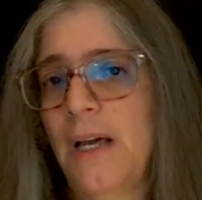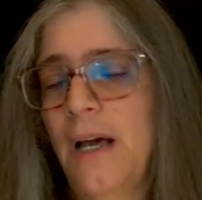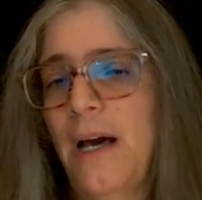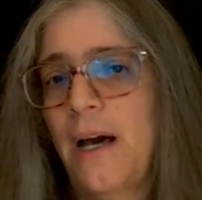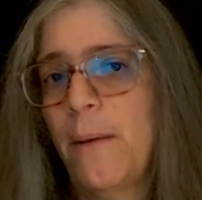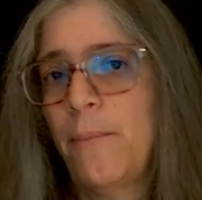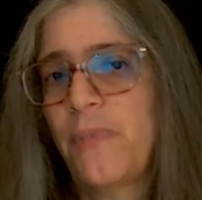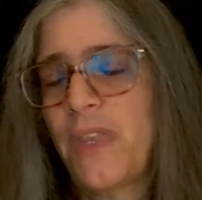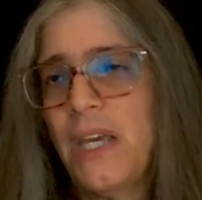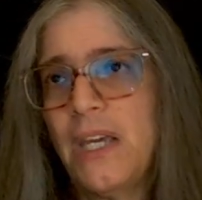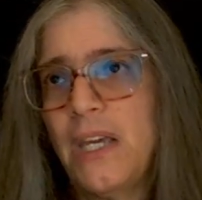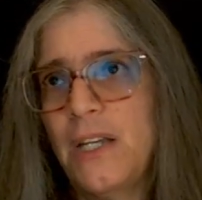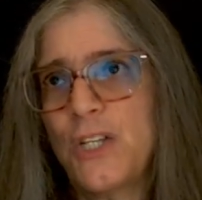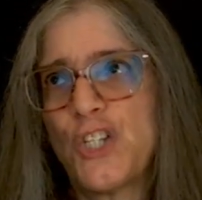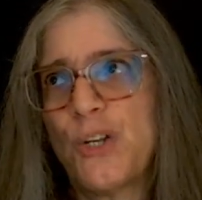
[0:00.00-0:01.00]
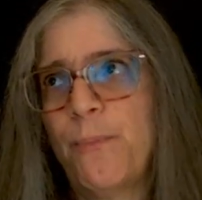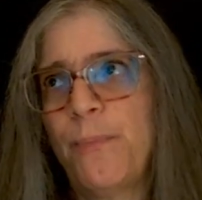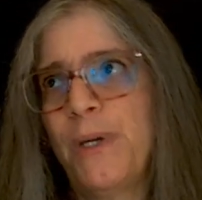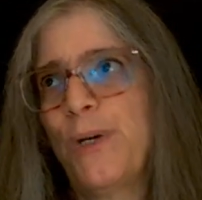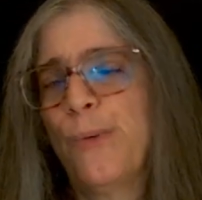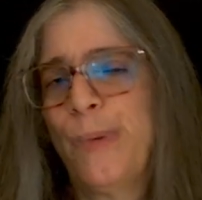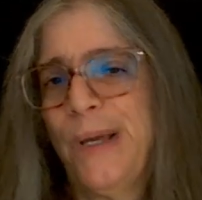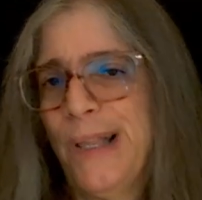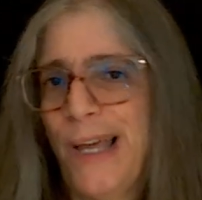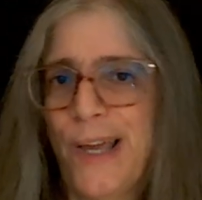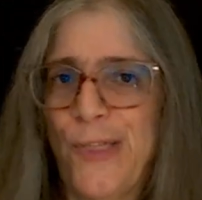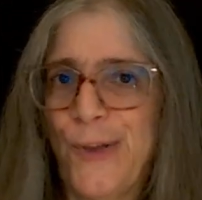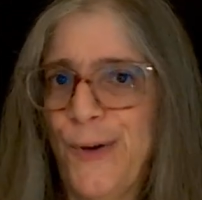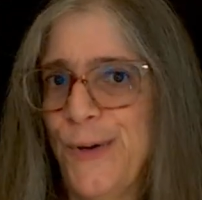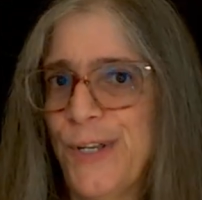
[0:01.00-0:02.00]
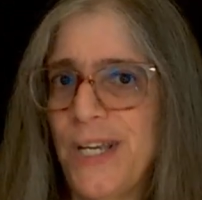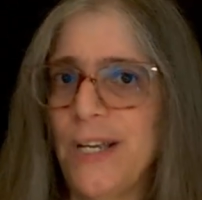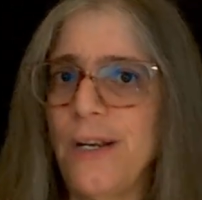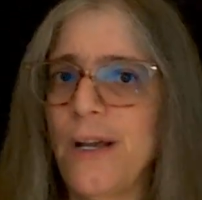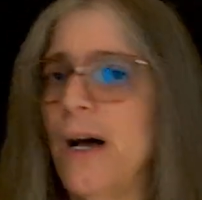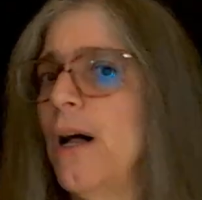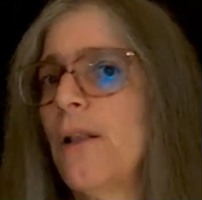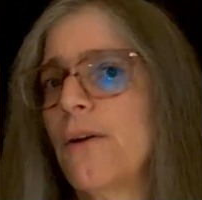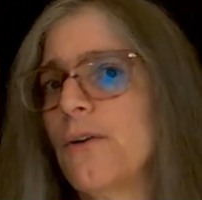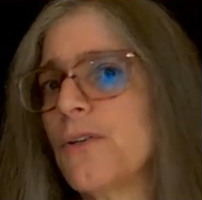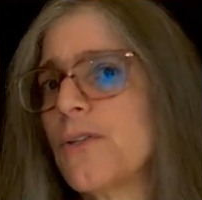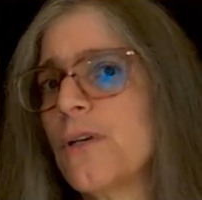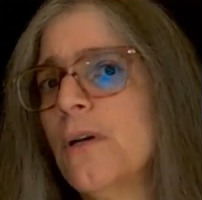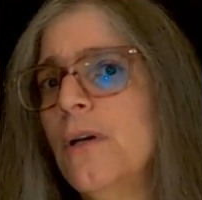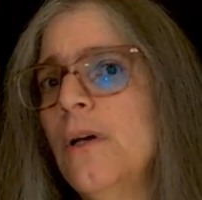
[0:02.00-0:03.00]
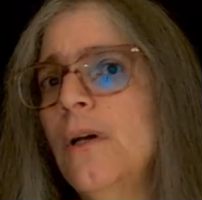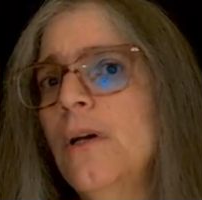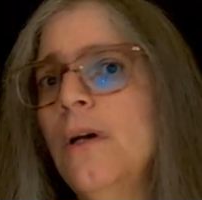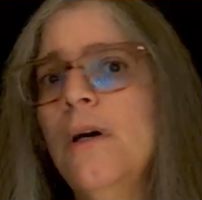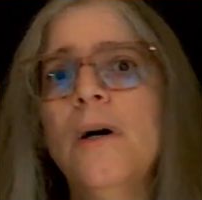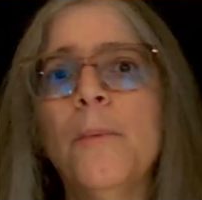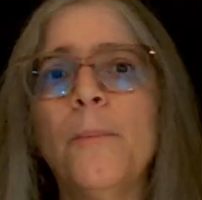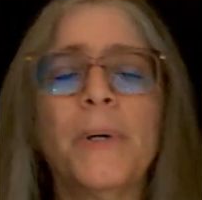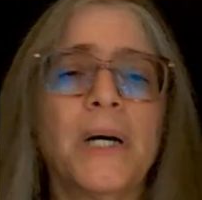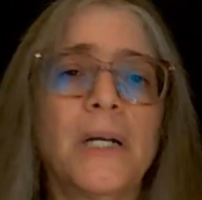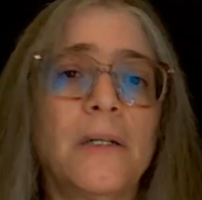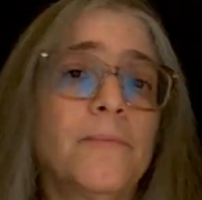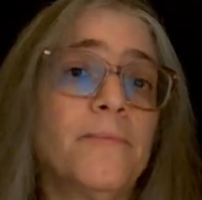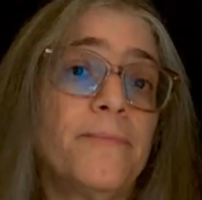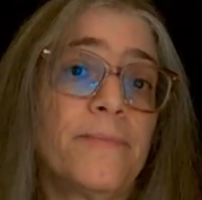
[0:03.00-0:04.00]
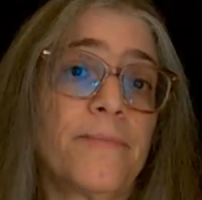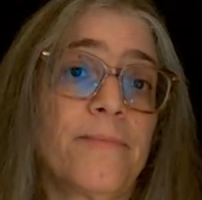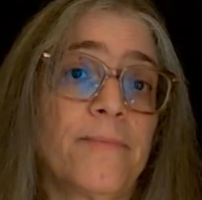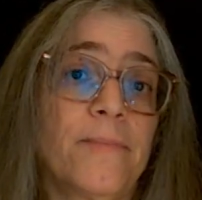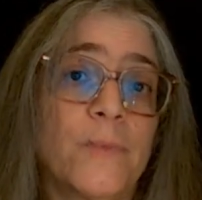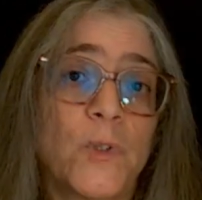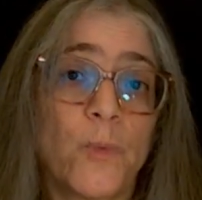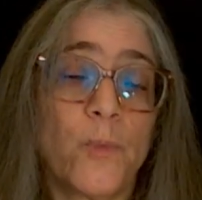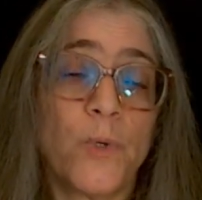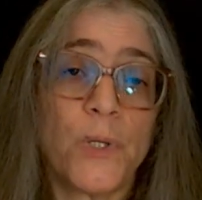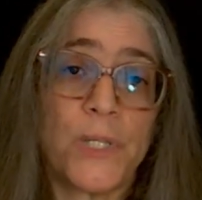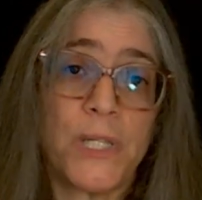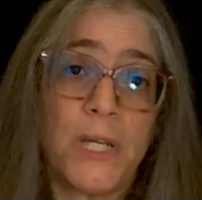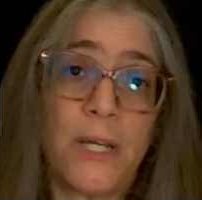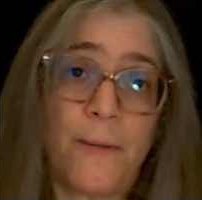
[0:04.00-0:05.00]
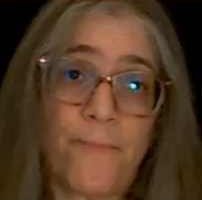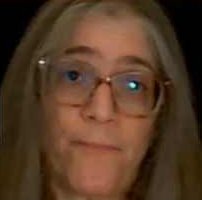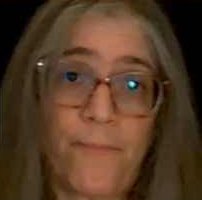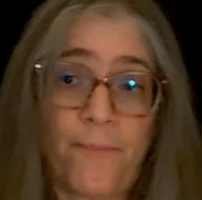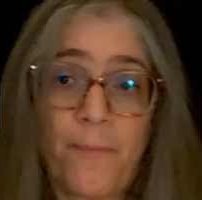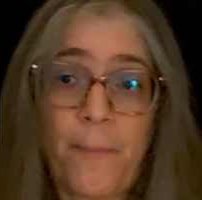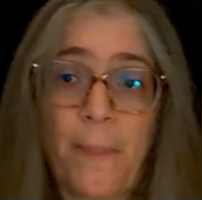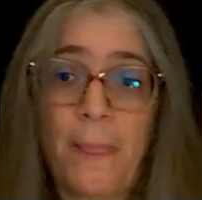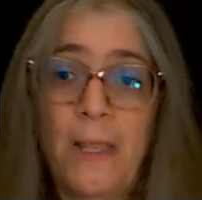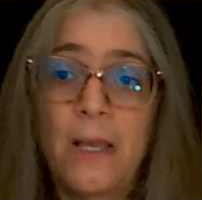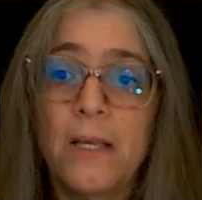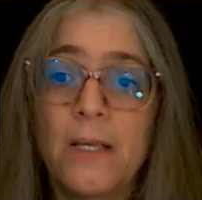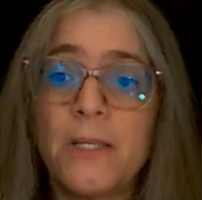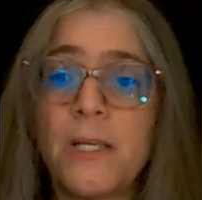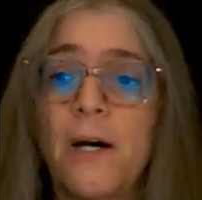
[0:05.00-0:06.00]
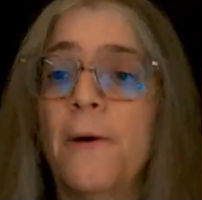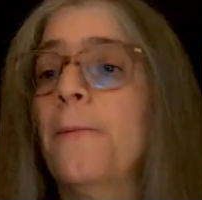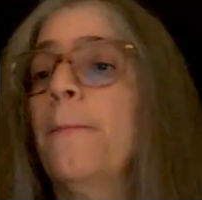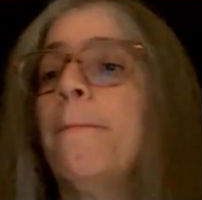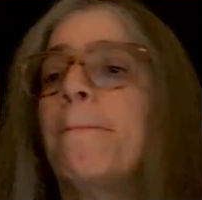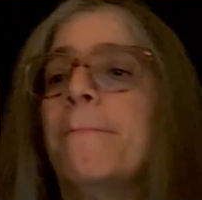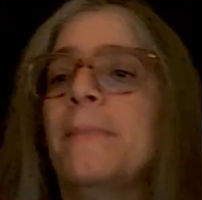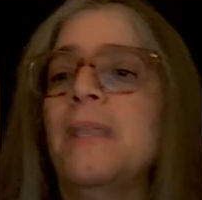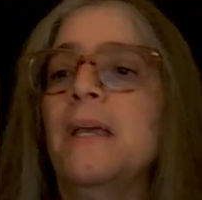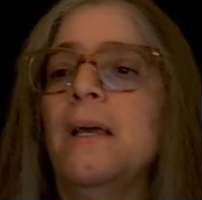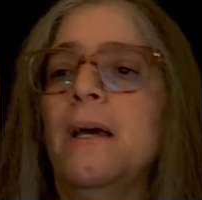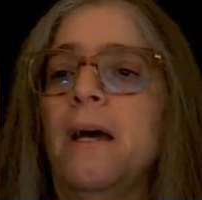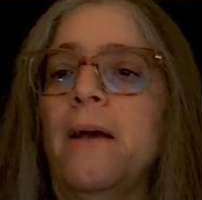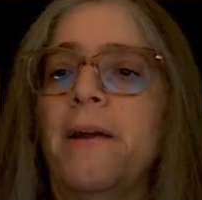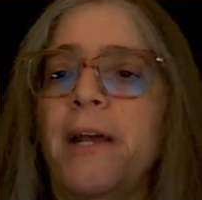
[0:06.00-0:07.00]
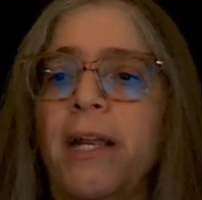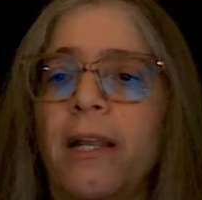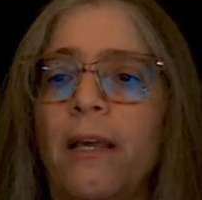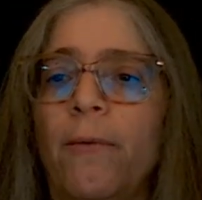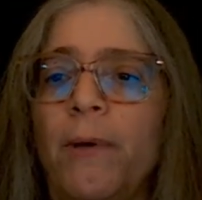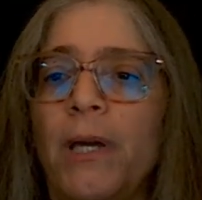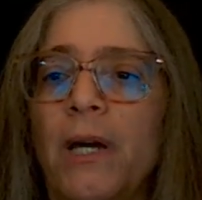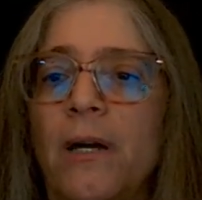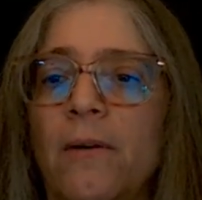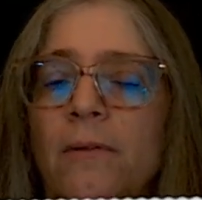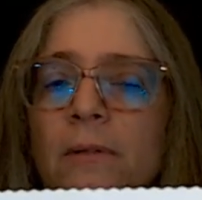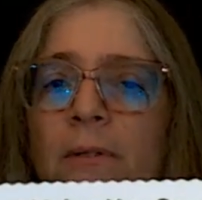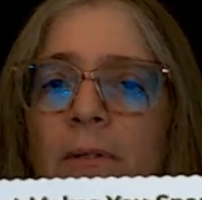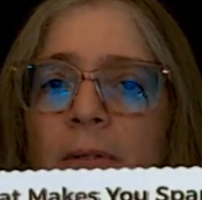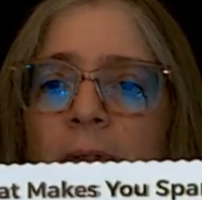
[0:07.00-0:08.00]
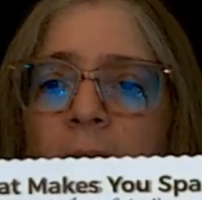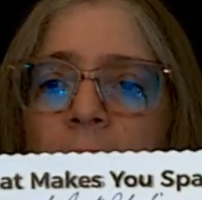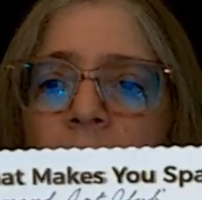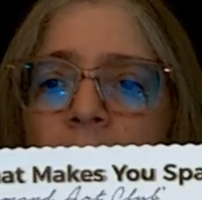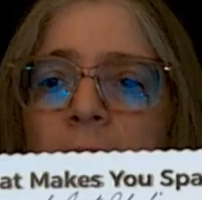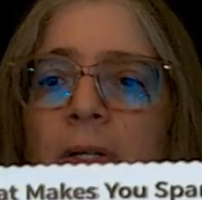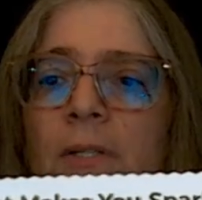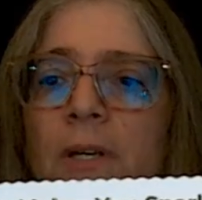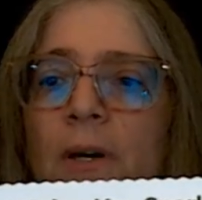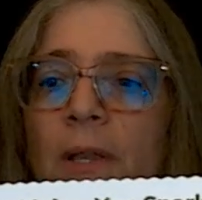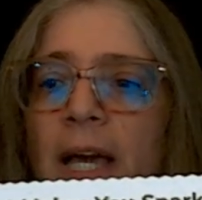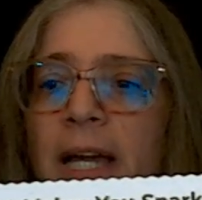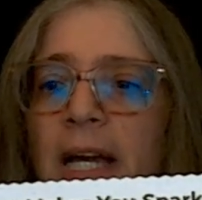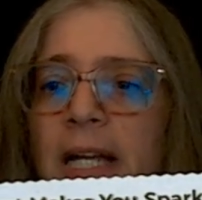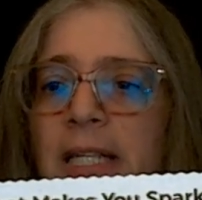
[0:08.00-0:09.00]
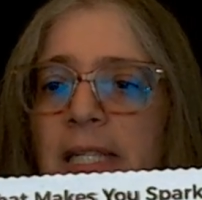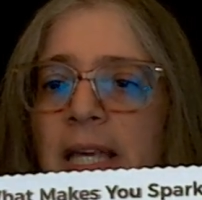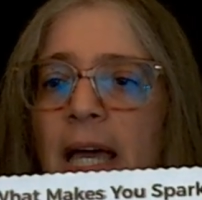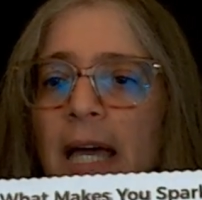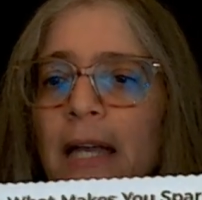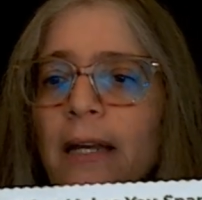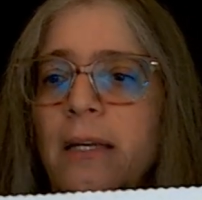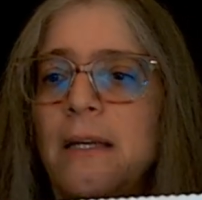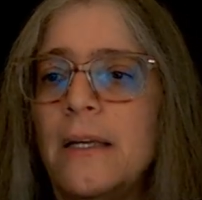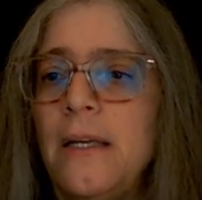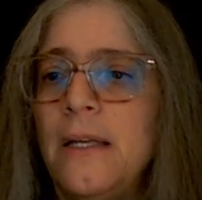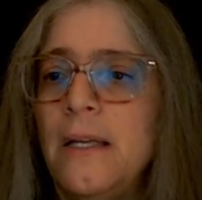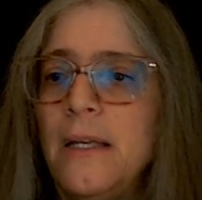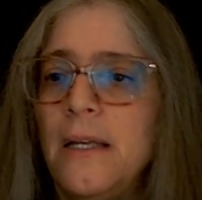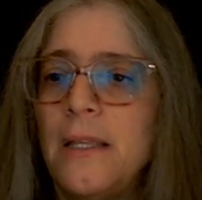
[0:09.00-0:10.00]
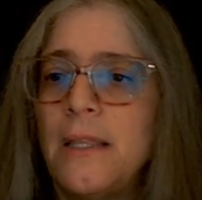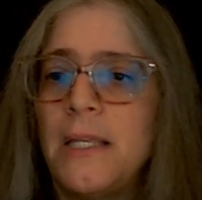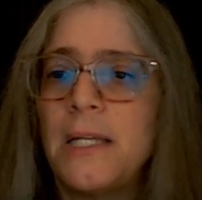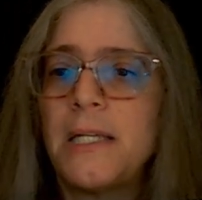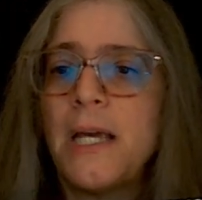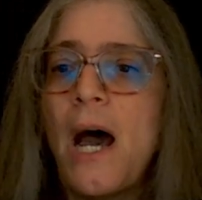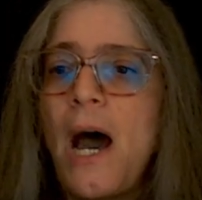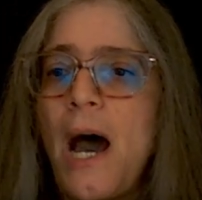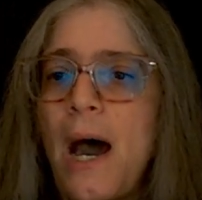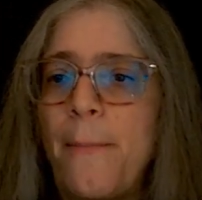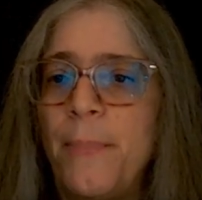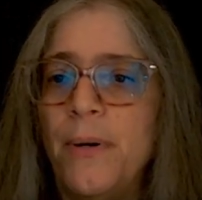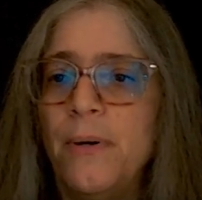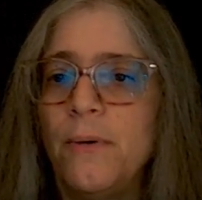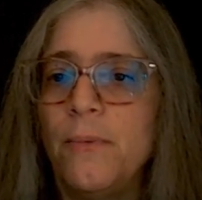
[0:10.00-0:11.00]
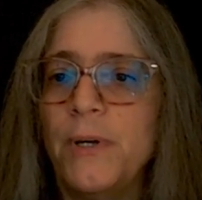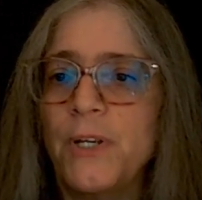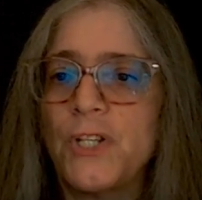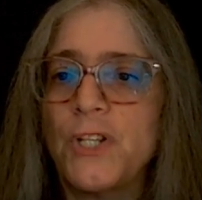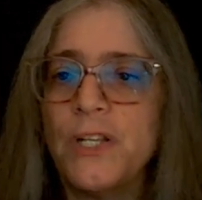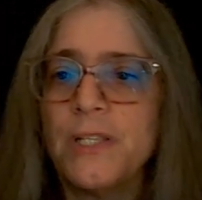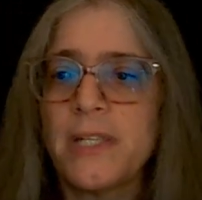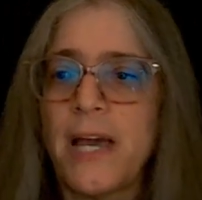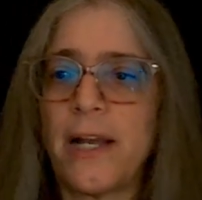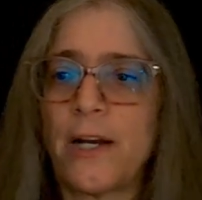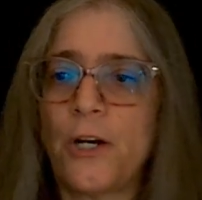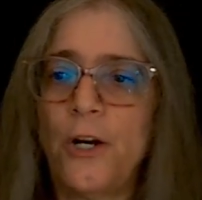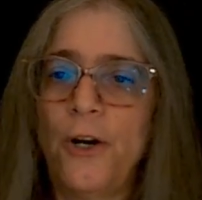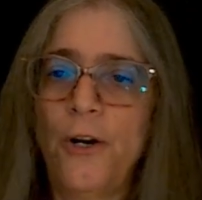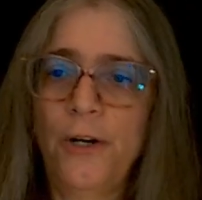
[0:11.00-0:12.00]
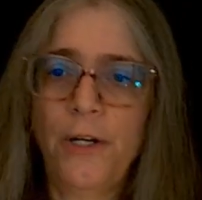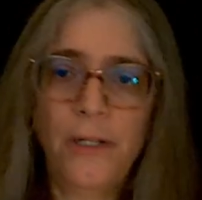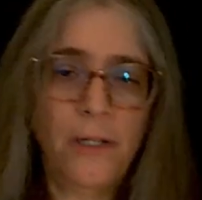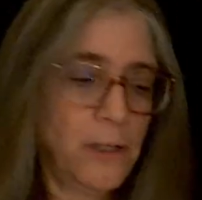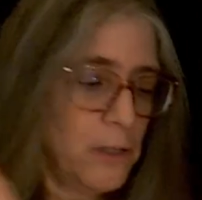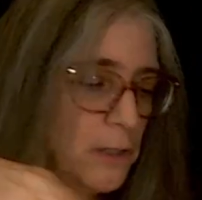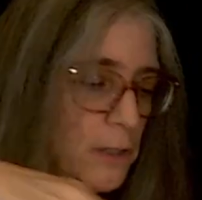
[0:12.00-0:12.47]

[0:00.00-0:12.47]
I'm thinking shipping will be like $13, but we'll see. So, all right, here we go. So like I said, the top, which is that curtain,